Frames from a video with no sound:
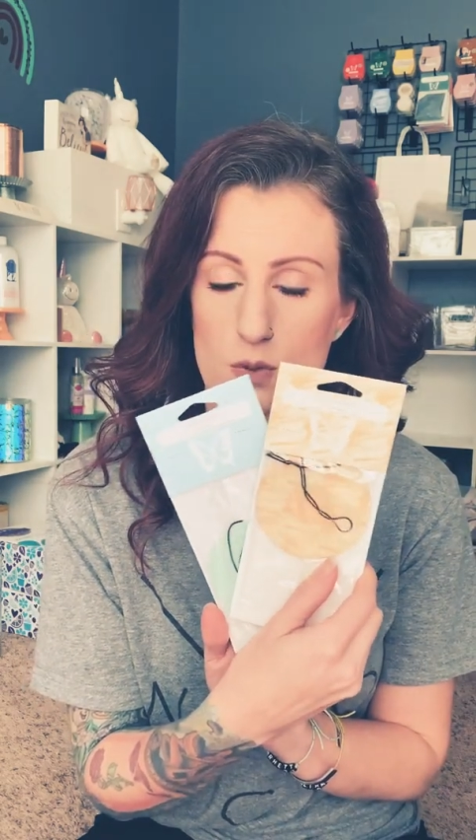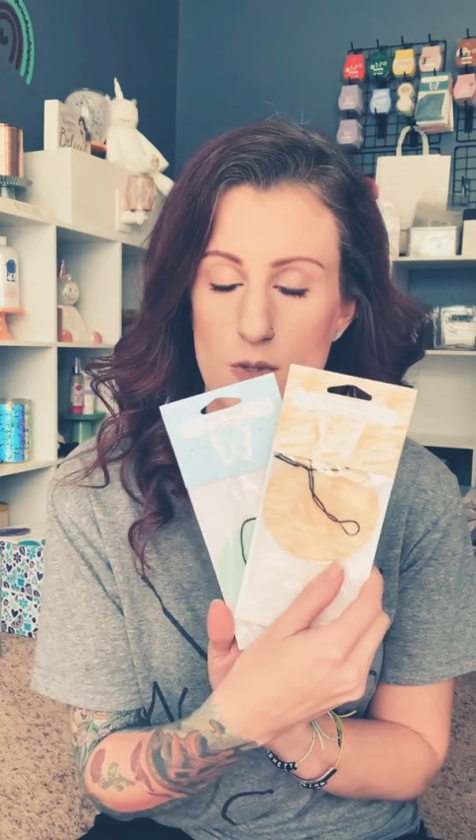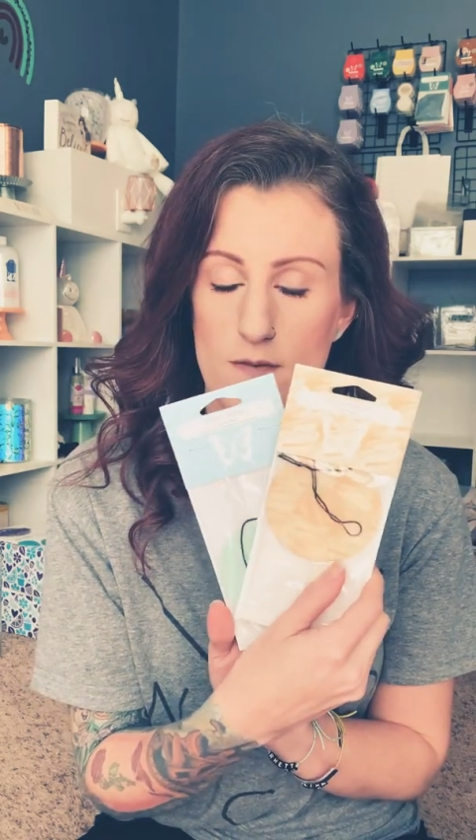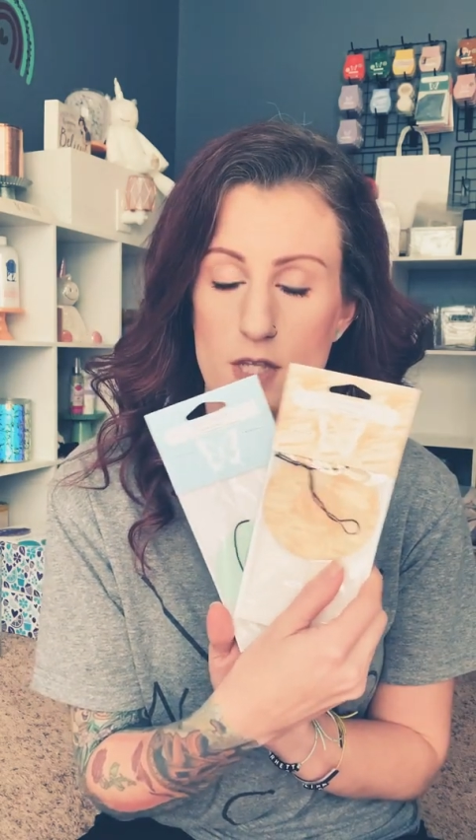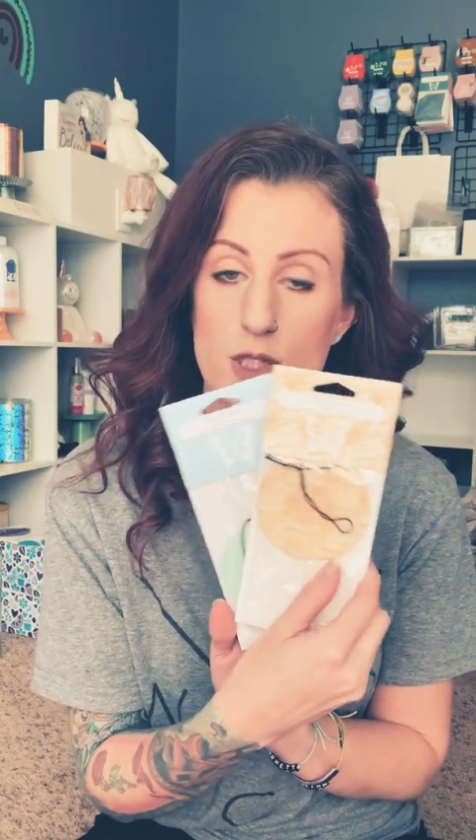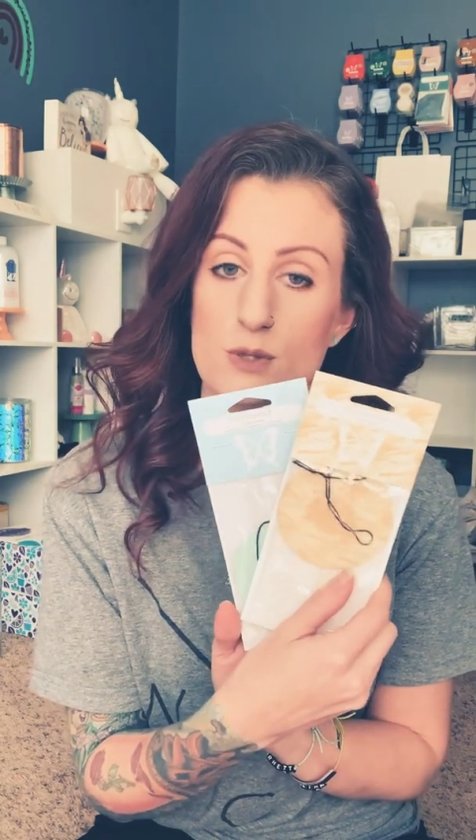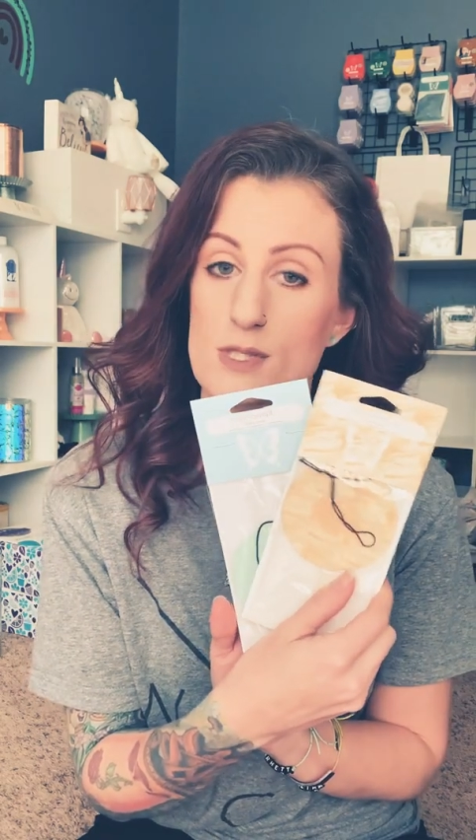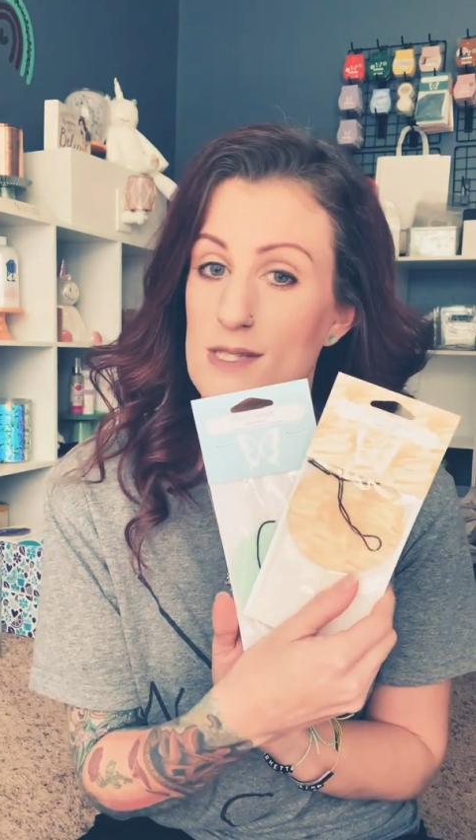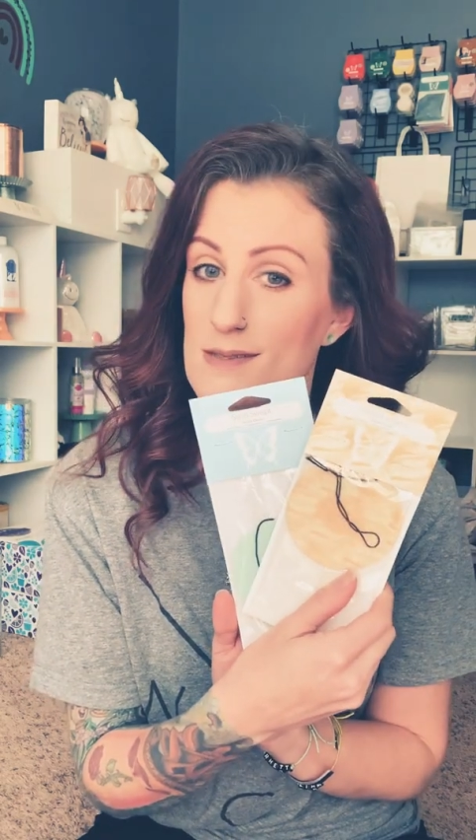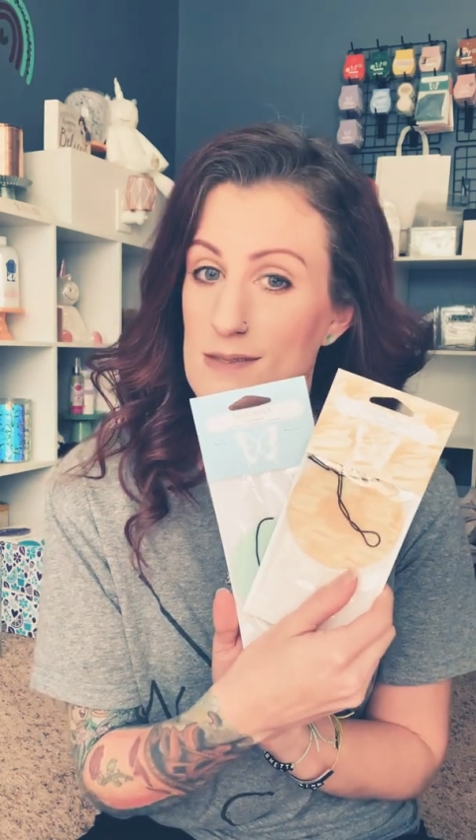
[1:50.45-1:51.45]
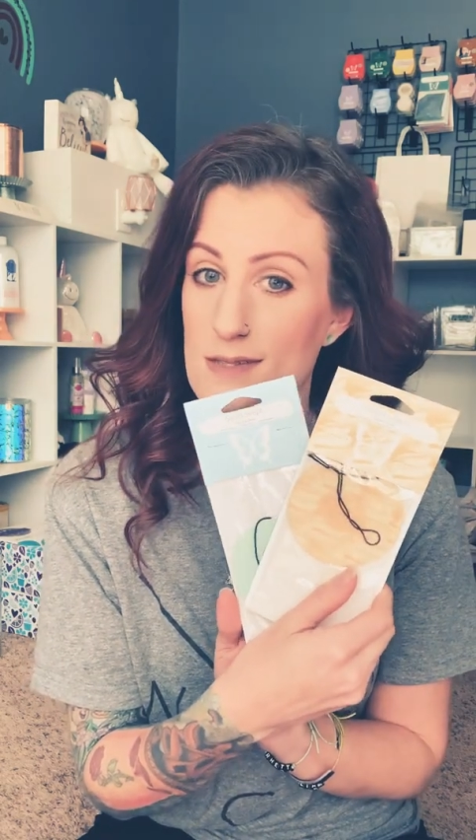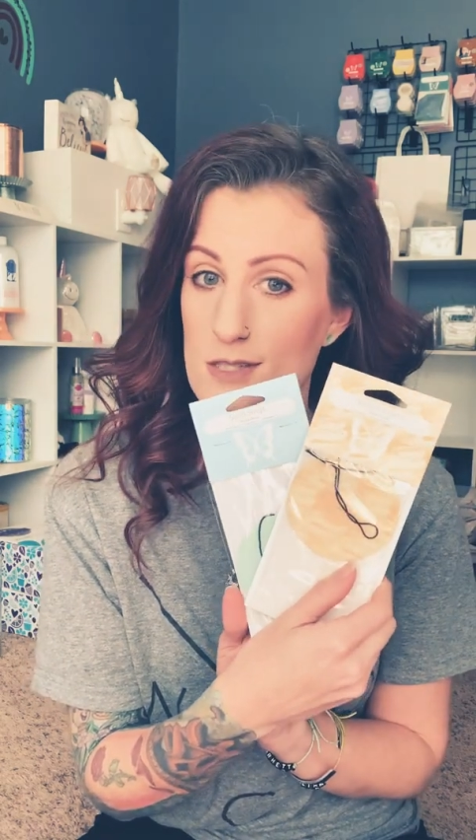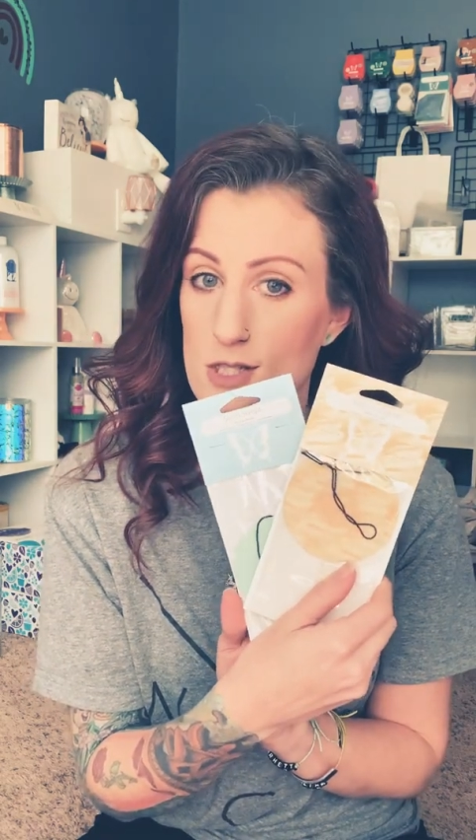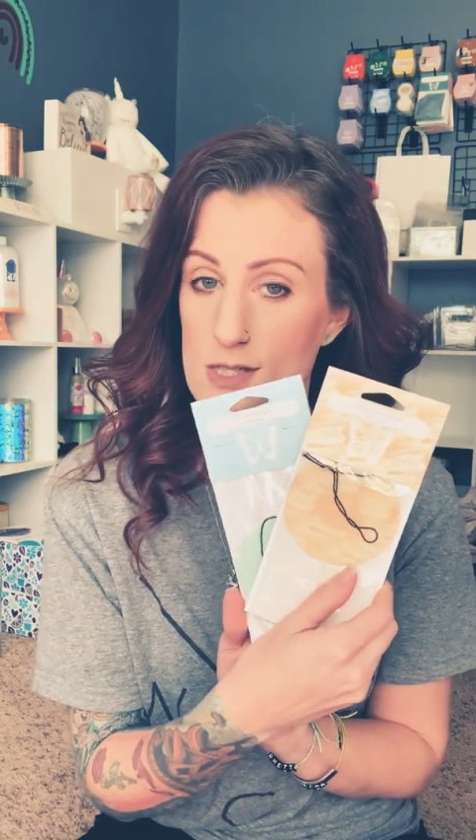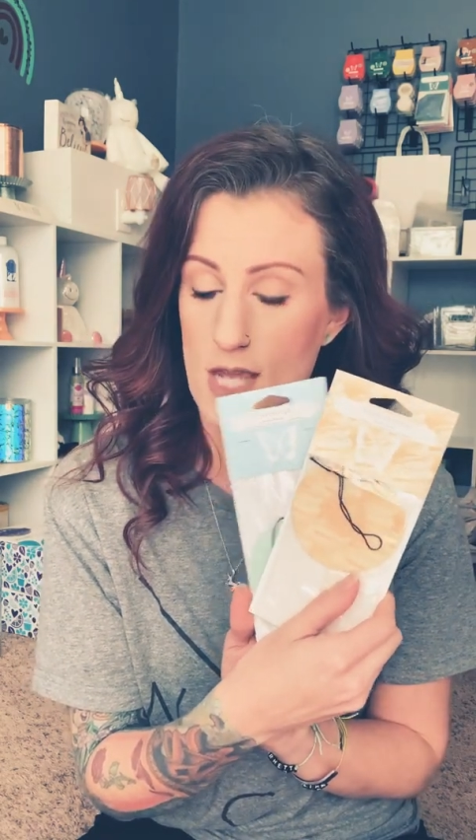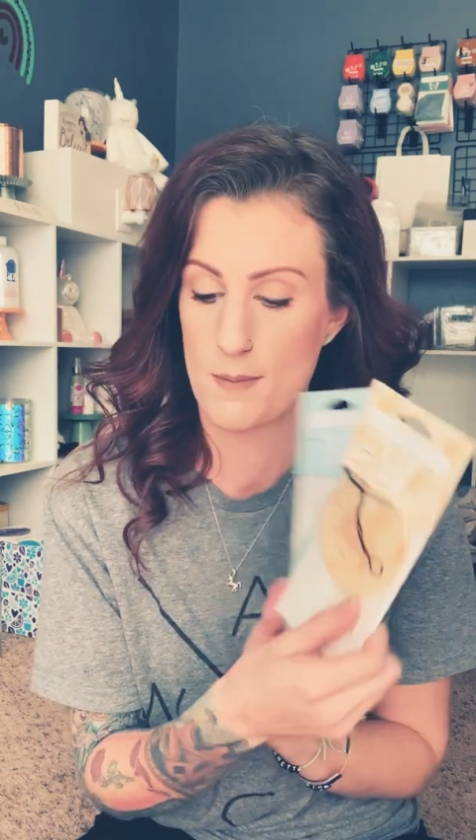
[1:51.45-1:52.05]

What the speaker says: of the new scents that just came